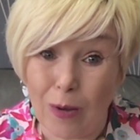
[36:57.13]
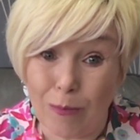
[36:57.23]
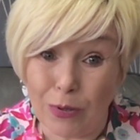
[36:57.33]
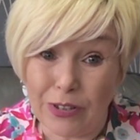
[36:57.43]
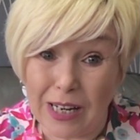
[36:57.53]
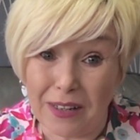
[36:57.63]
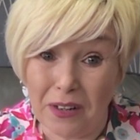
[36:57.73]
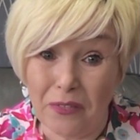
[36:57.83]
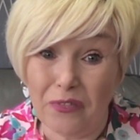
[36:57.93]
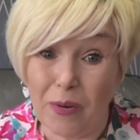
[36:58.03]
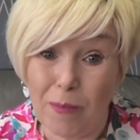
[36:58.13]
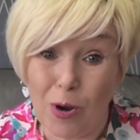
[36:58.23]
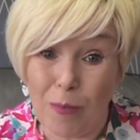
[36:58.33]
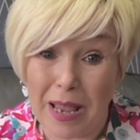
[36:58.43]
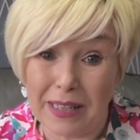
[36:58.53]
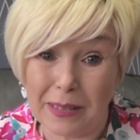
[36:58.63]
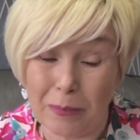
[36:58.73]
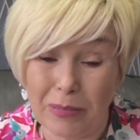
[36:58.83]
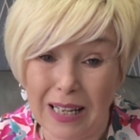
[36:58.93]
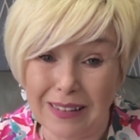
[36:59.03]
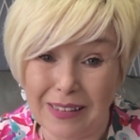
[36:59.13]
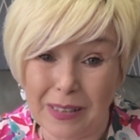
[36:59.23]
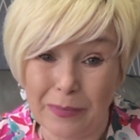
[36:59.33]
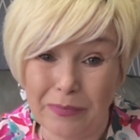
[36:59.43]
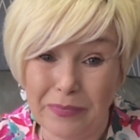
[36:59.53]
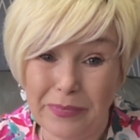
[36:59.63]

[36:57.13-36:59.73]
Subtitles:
on Monday for more makes and plans.